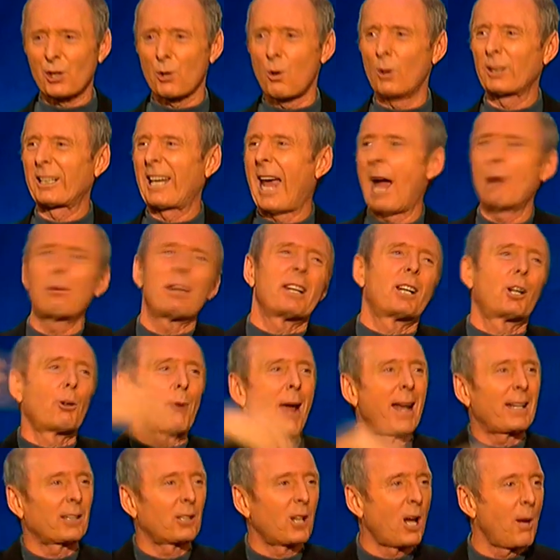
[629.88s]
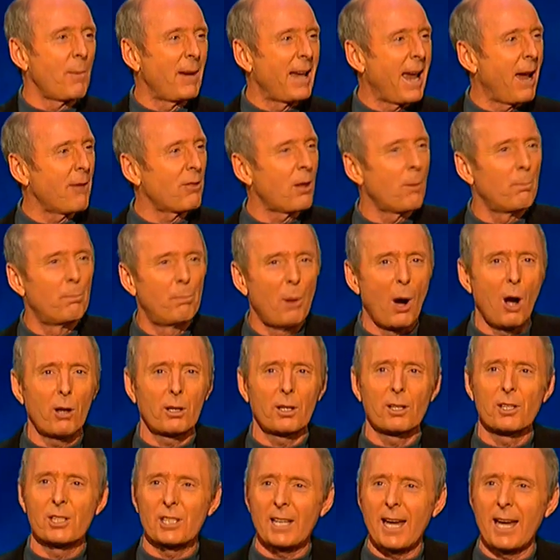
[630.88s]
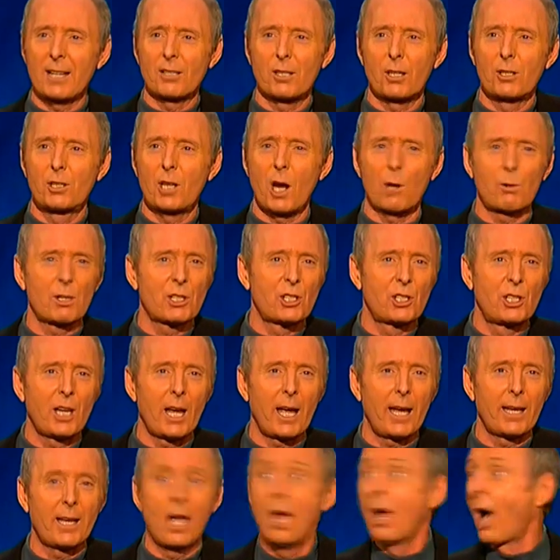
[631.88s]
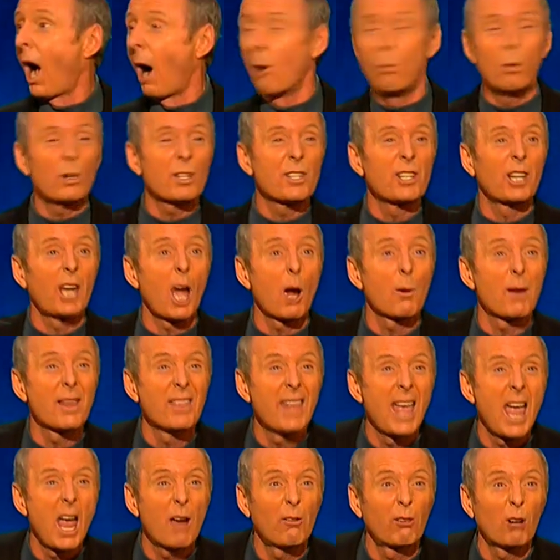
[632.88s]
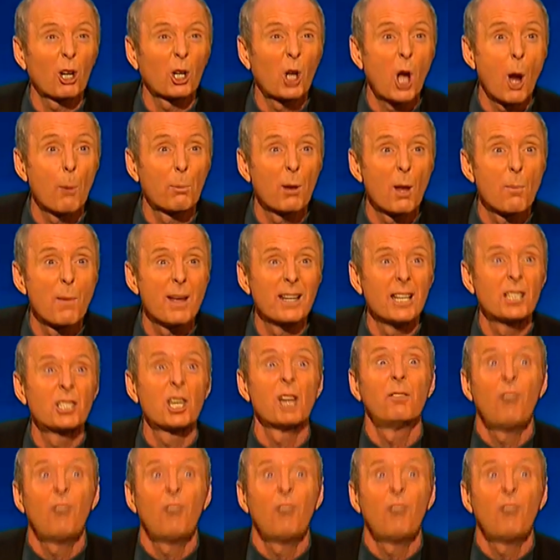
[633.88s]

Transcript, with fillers: saw Cary Grant coming out the bog and saying to Doris Day, I wouldn't go in there for a couple of minutes.